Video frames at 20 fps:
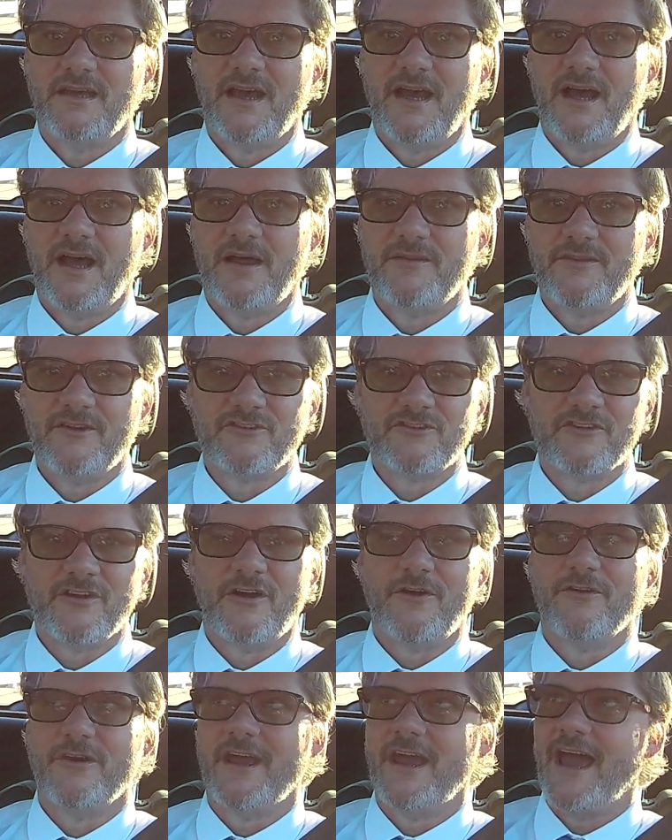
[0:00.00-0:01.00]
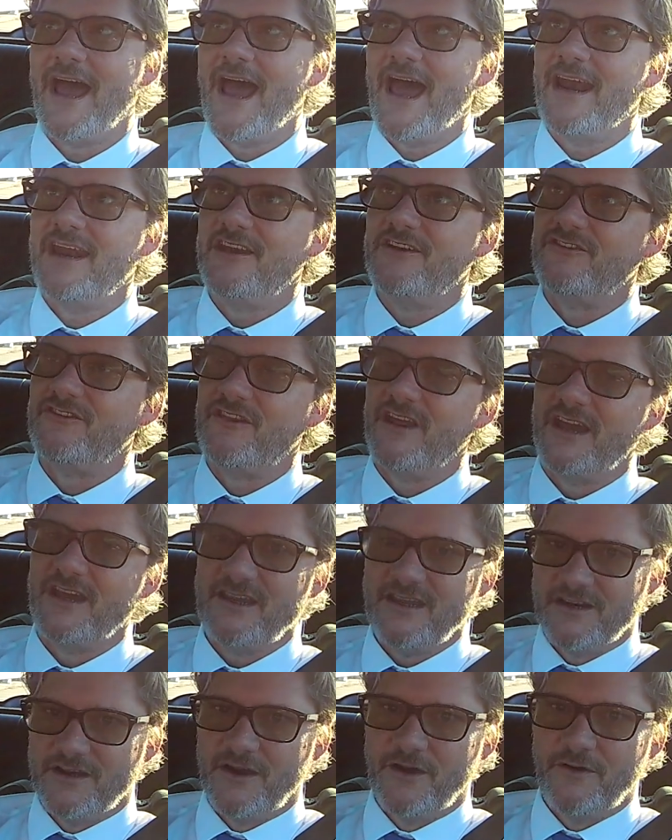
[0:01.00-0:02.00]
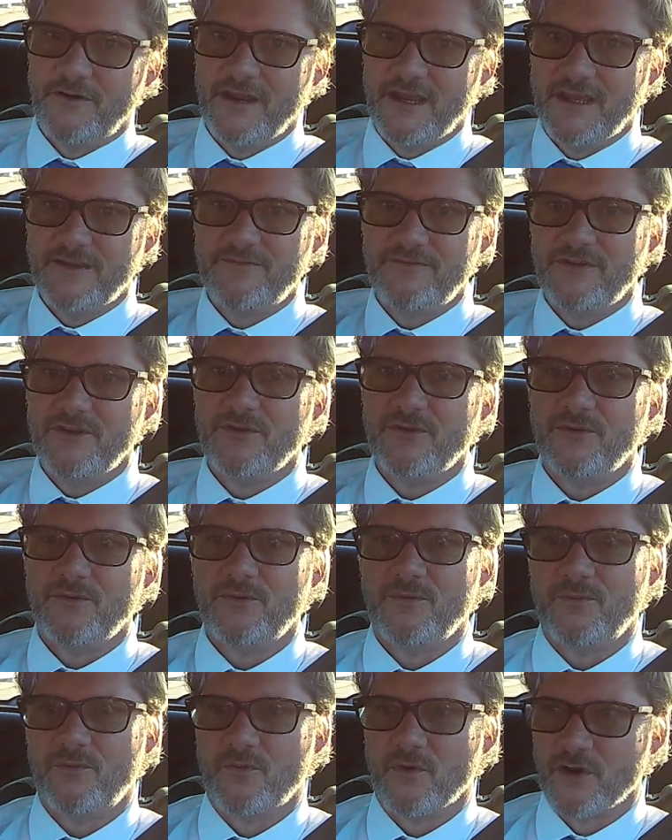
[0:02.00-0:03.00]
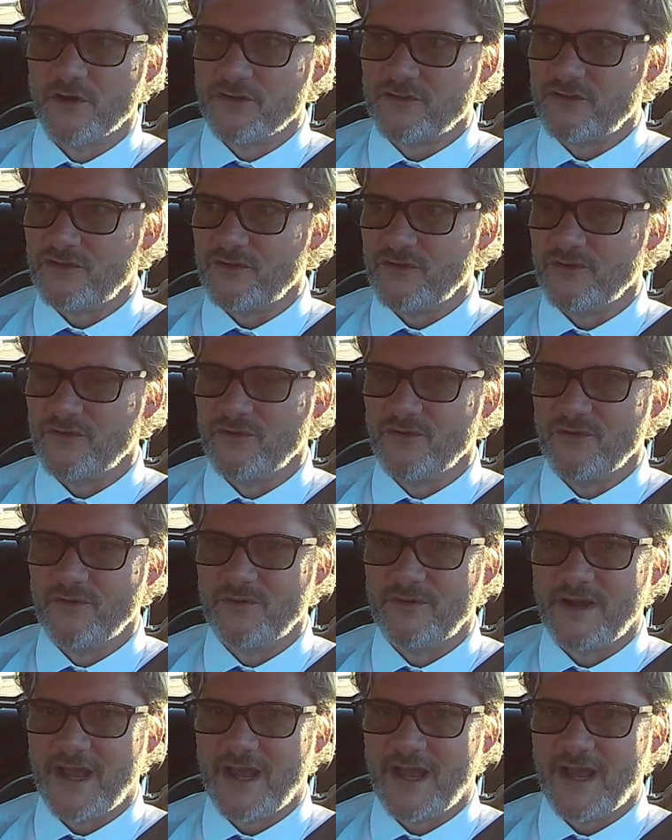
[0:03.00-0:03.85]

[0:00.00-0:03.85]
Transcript: There's an old adage that, if you were to